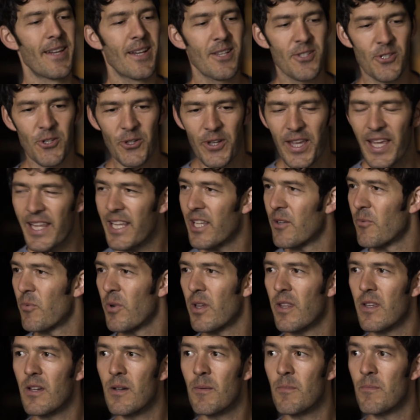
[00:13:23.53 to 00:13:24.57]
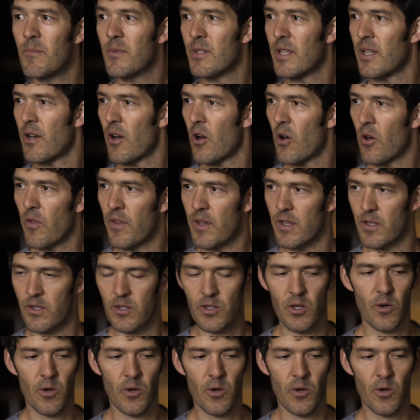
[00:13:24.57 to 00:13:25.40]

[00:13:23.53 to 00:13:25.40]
circadian rhythms and all this,